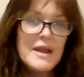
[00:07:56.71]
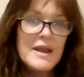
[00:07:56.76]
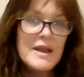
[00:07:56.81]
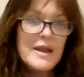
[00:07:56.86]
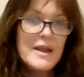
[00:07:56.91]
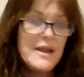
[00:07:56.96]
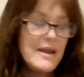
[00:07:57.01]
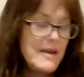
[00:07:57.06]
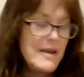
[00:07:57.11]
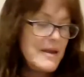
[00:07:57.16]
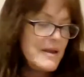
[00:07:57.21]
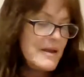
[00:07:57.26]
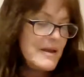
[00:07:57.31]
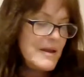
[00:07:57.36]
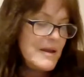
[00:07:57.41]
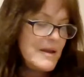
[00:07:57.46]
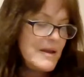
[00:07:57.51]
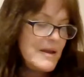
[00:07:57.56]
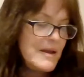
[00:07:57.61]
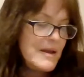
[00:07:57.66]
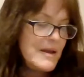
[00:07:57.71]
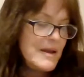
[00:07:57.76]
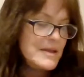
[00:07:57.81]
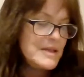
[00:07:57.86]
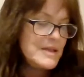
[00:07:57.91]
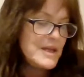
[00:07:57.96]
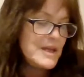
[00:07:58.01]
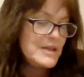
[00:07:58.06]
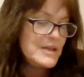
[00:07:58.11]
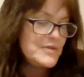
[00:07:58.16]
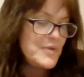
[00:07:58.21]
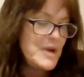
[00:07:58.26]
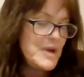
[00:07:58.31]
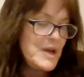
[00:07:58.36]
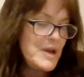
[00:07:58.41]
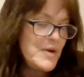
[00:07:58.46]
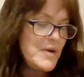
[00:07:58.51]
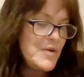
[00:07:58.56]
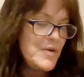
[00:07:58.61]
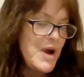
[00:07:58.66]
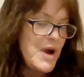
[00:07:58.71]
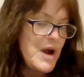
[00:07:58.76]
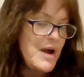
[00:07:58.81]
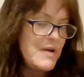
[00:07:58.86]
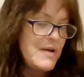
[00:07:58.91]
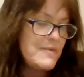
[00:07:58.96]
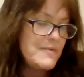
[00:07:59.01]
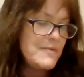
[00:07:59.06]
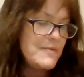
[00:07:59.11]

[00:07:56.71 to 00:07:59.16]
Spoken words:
A chest radiograph.